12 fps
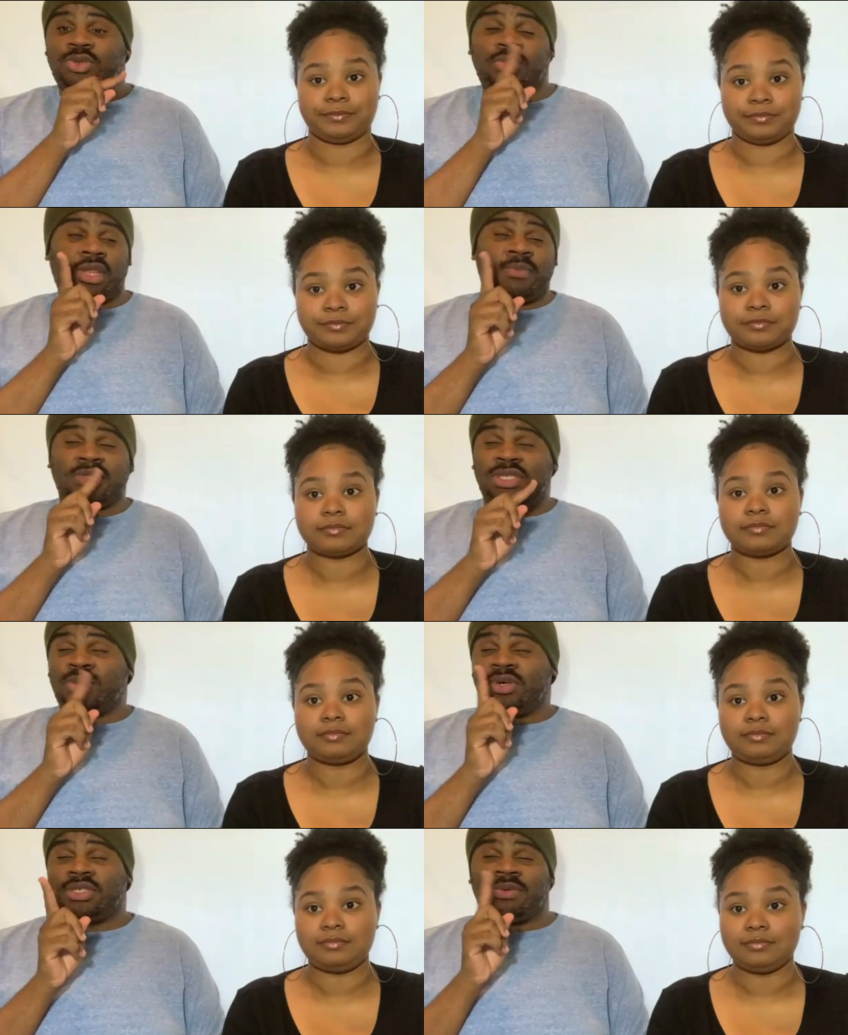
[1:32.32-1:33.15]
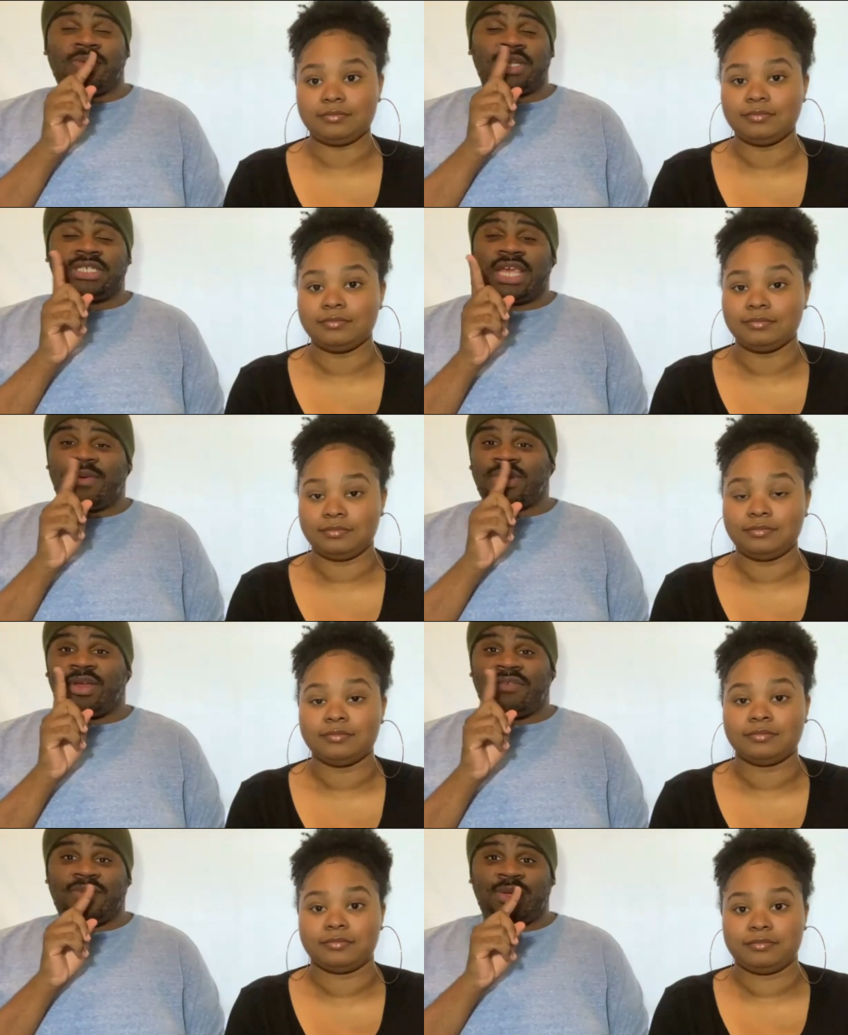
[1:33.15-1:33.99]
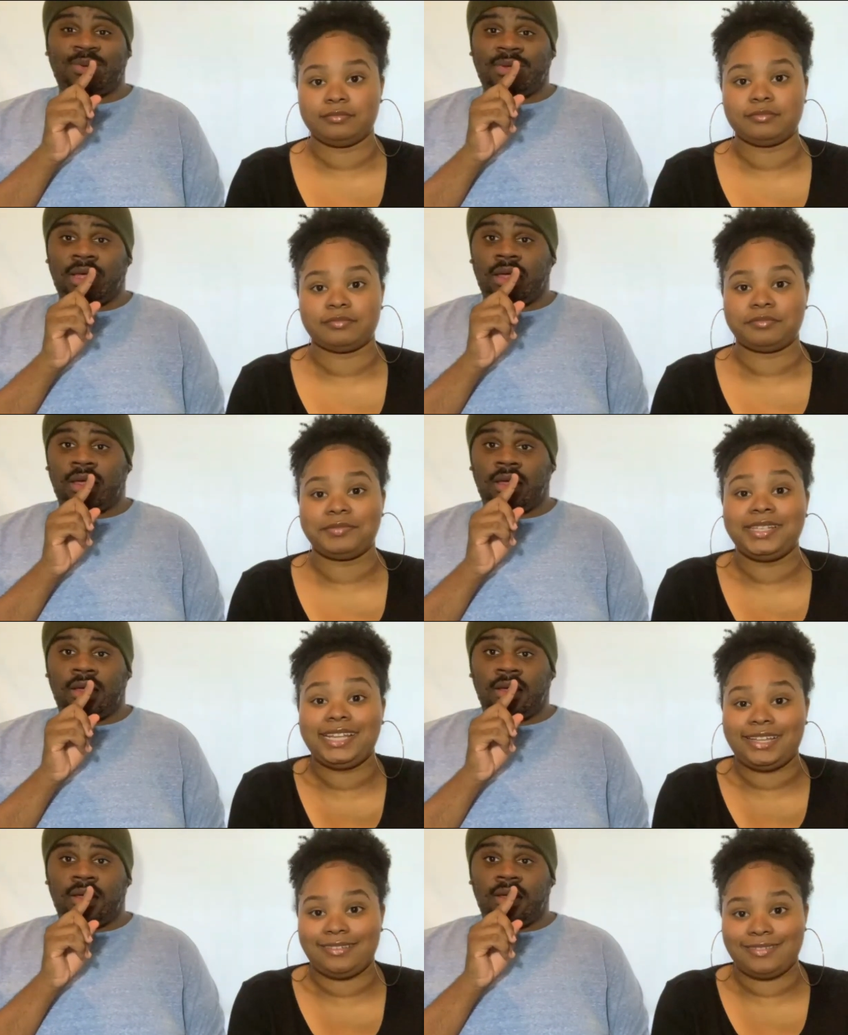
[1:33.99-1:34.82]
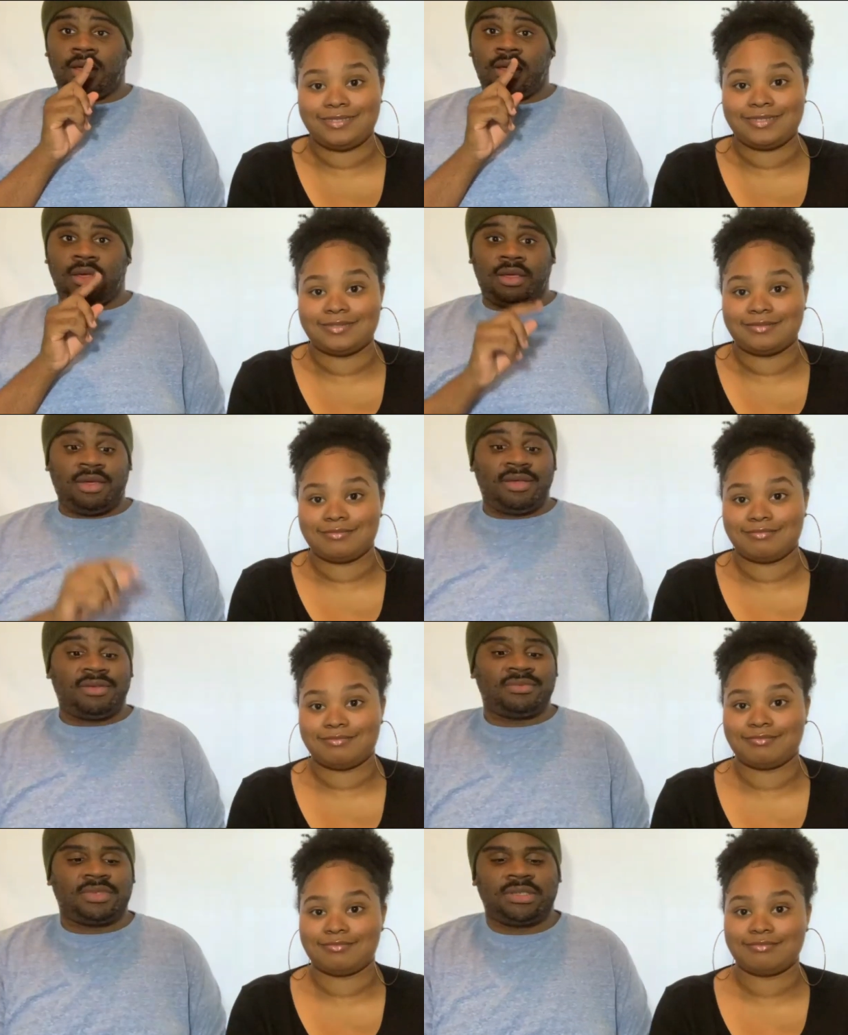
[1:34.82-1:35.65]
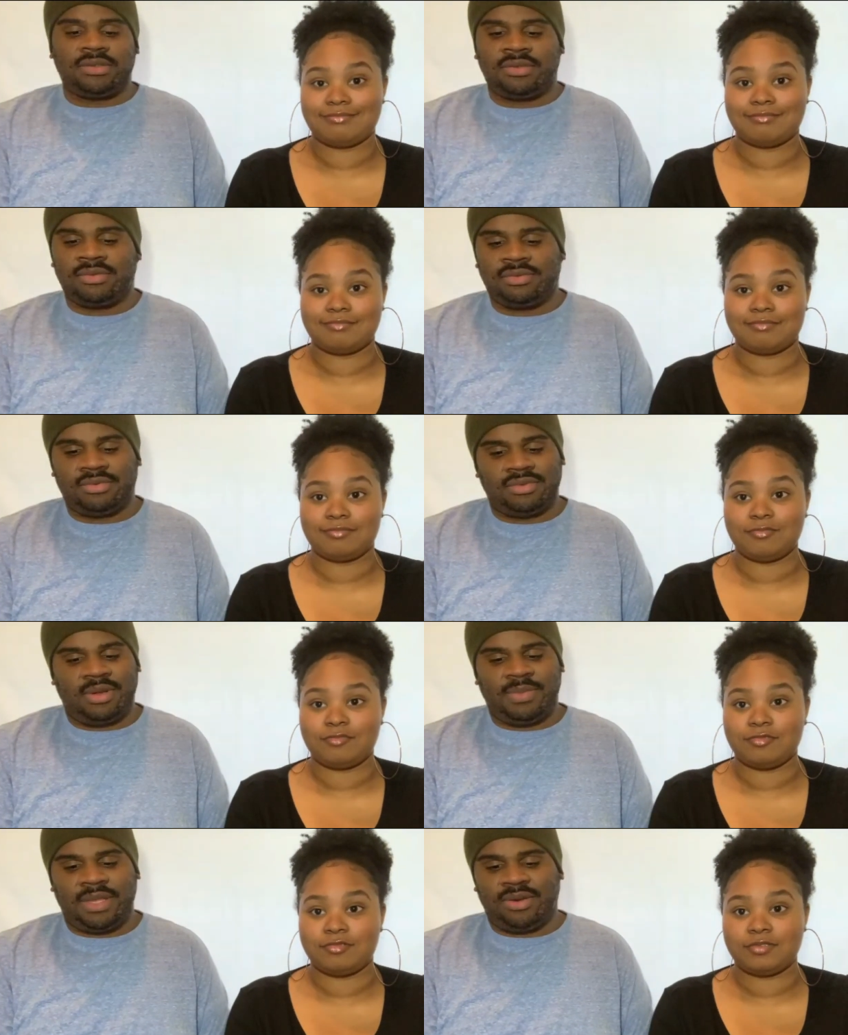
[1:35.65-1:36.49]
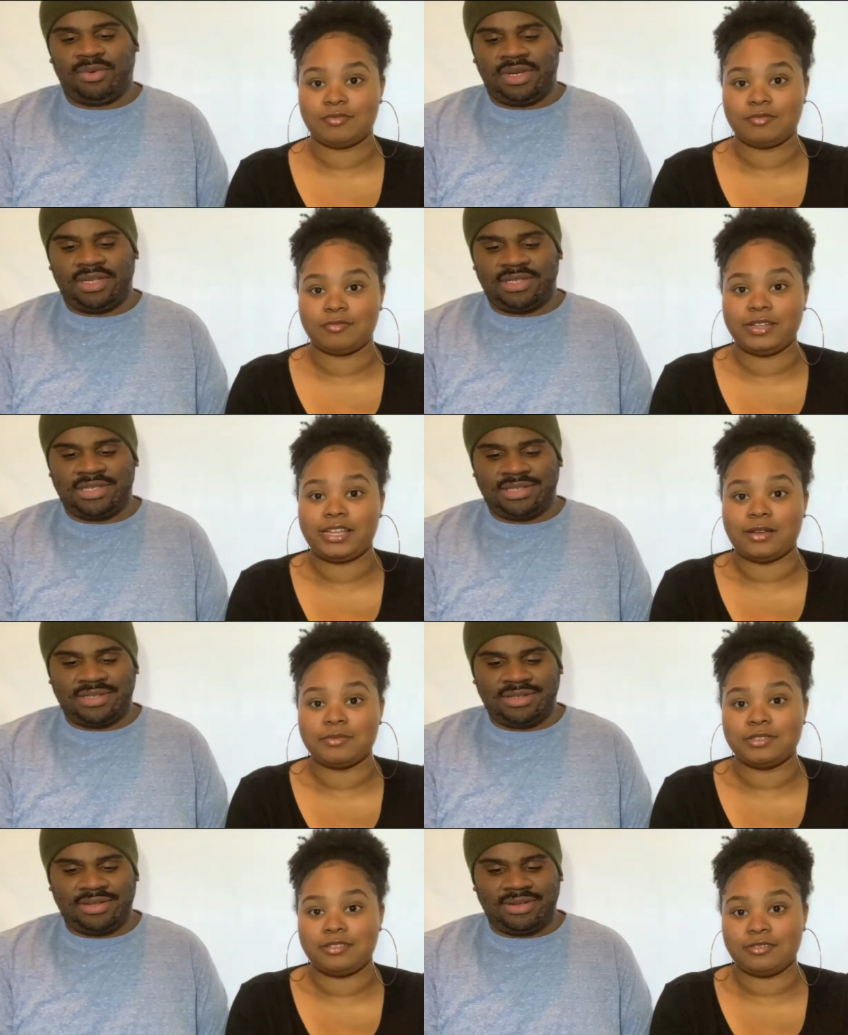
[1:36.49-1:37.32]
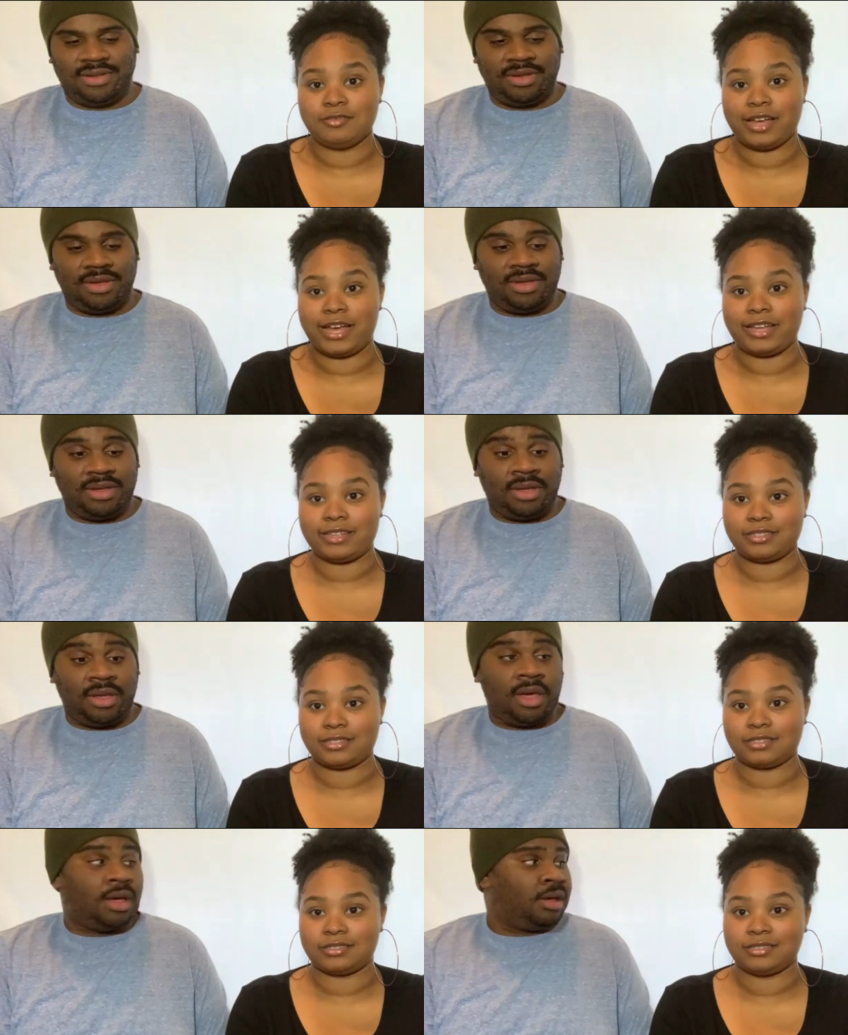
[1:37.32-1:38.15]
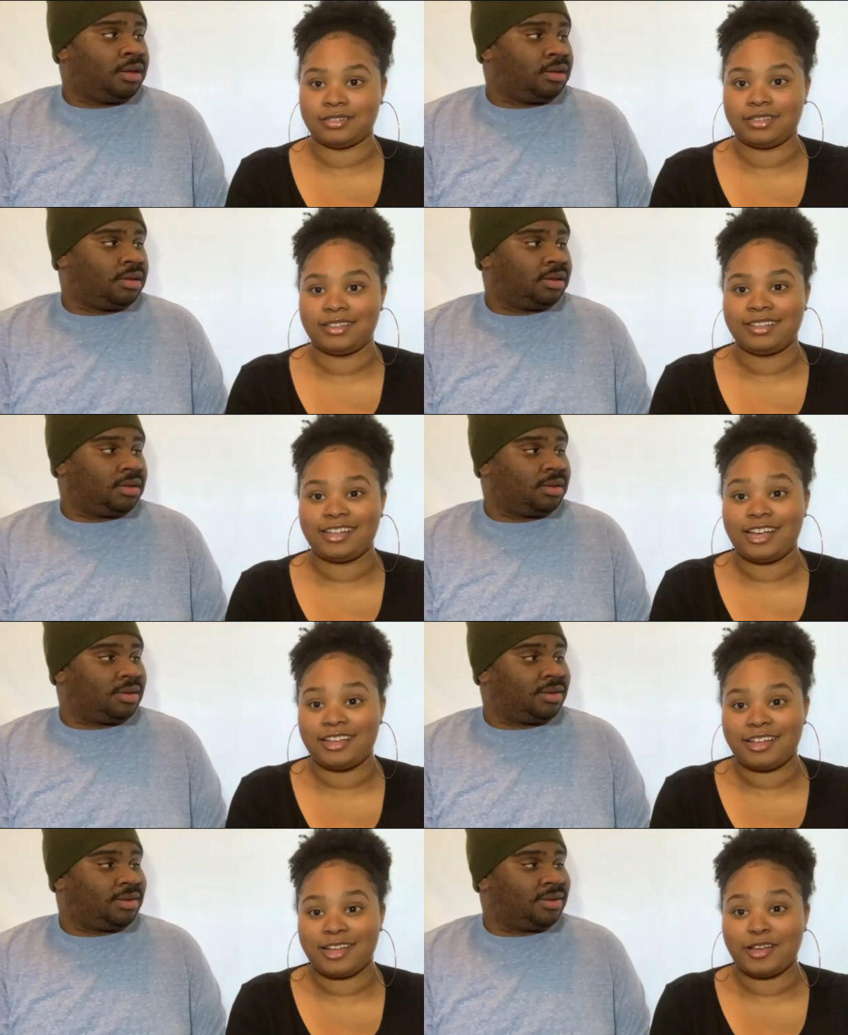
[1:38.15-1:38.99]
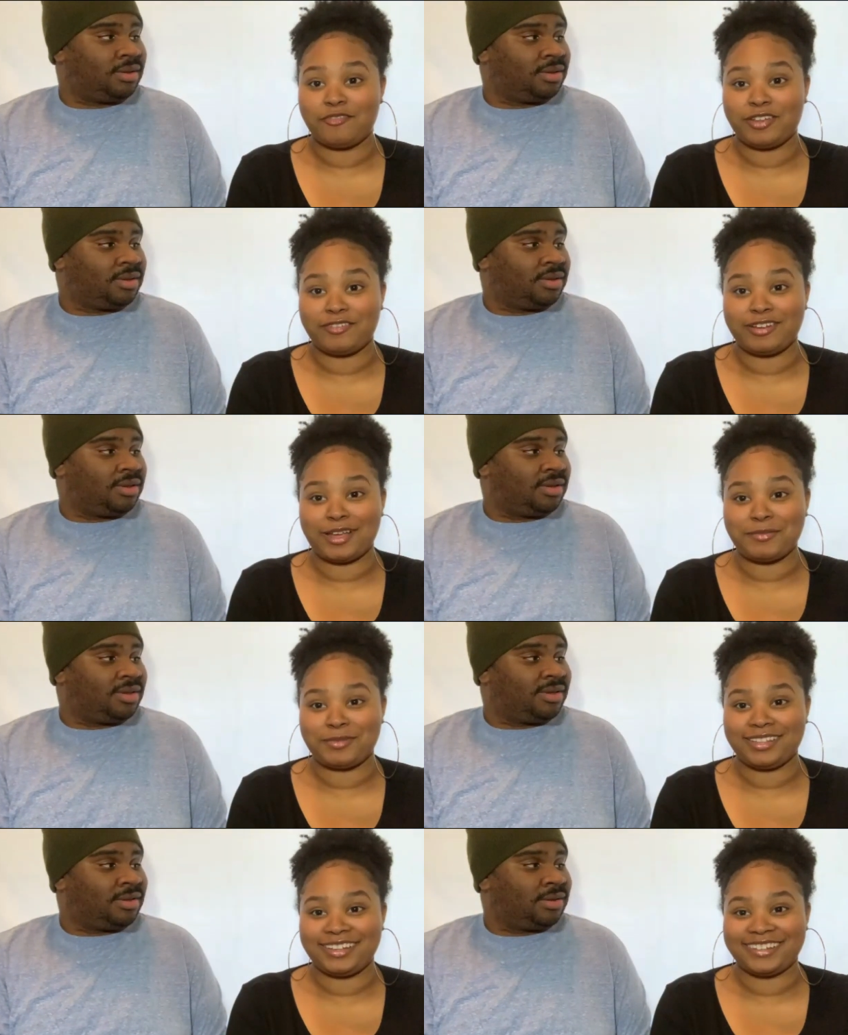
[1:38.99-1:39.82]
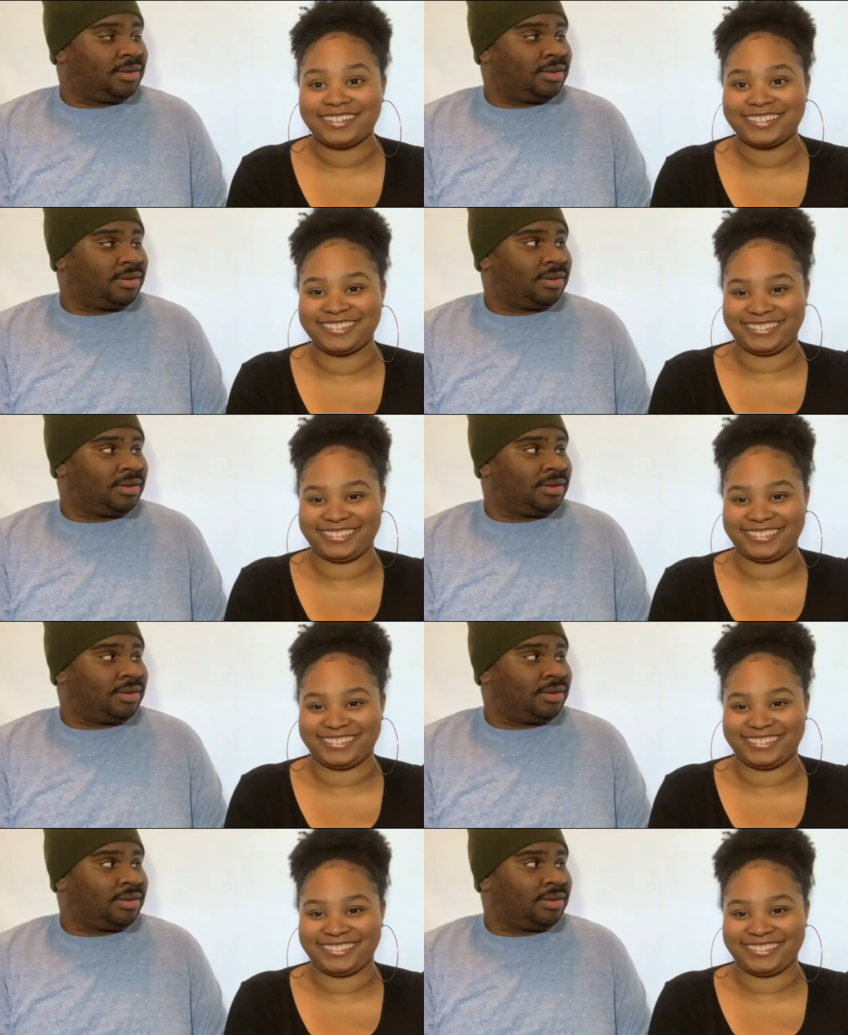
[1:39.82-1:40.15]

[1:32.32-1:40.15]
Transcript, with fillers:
Speaker 1: two, the number two, because we want to chat with all of you.
Speaker 2: Please.
Speaker 1: I'm not doing
Speaker 2: this. We come to you guys. Very humbly.